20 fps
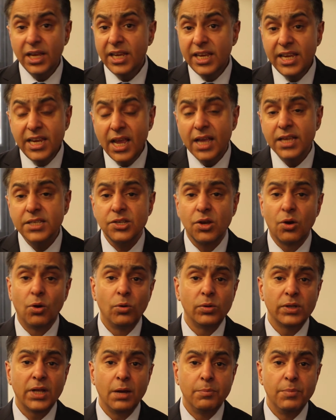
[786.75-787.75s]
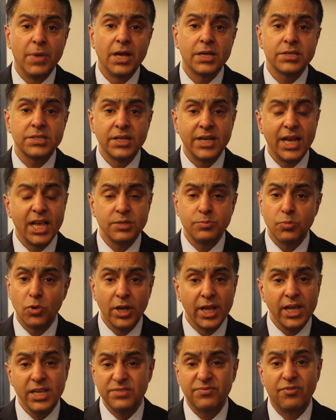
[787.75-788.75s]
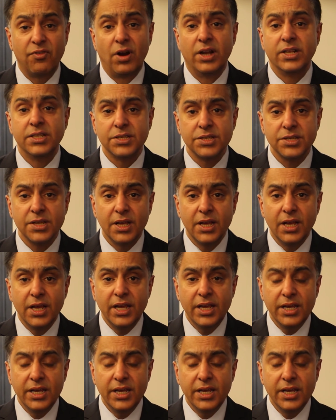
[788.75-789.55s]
He has called Hamas and Hezbollah his friends.